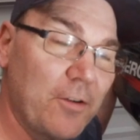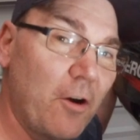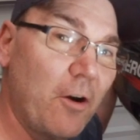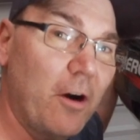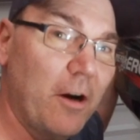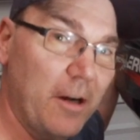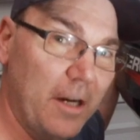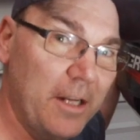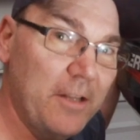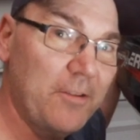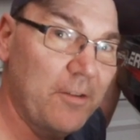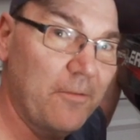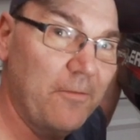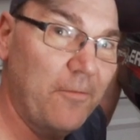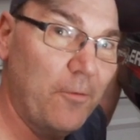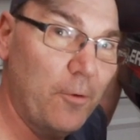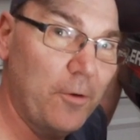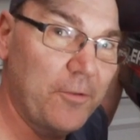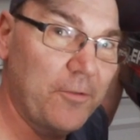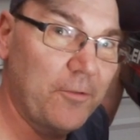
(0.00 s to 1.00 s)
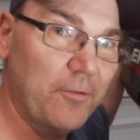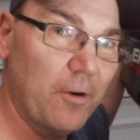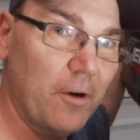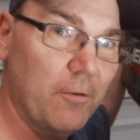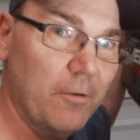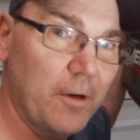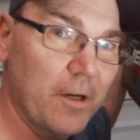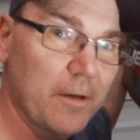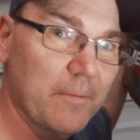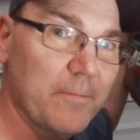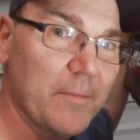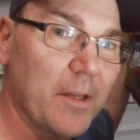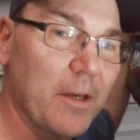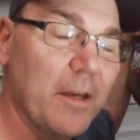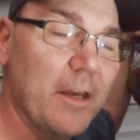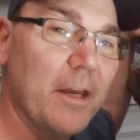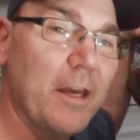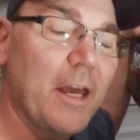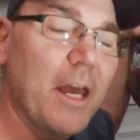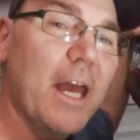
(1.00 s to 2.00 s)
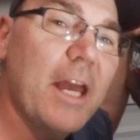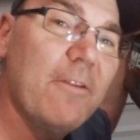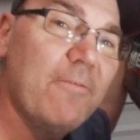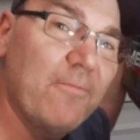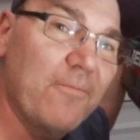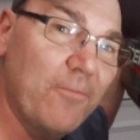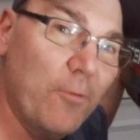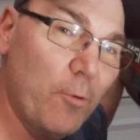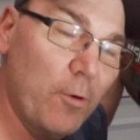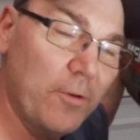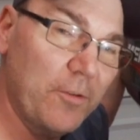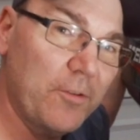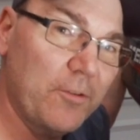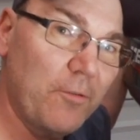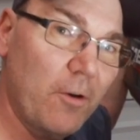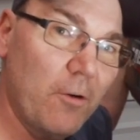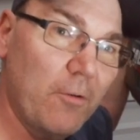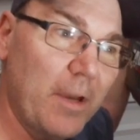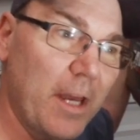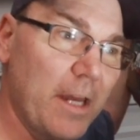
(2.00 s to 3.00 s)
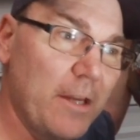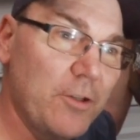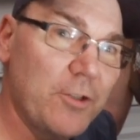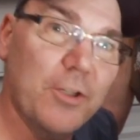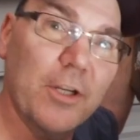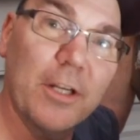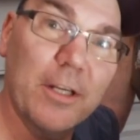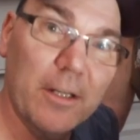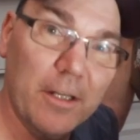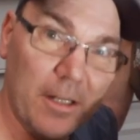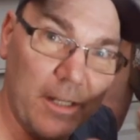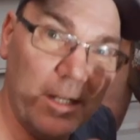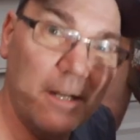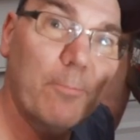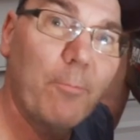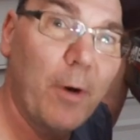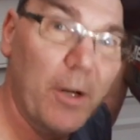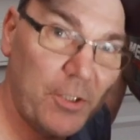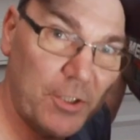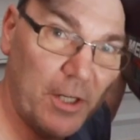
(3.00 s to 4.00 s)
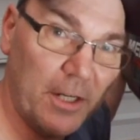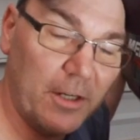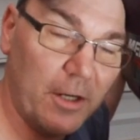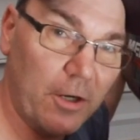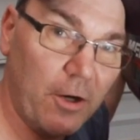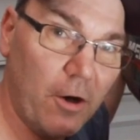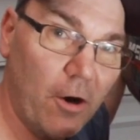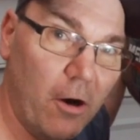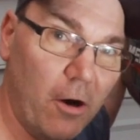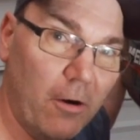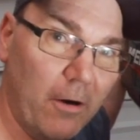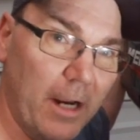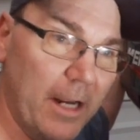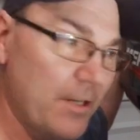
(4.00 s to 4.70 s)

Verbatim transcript: are it's a four-stroke. A four-stroke engine, much like a car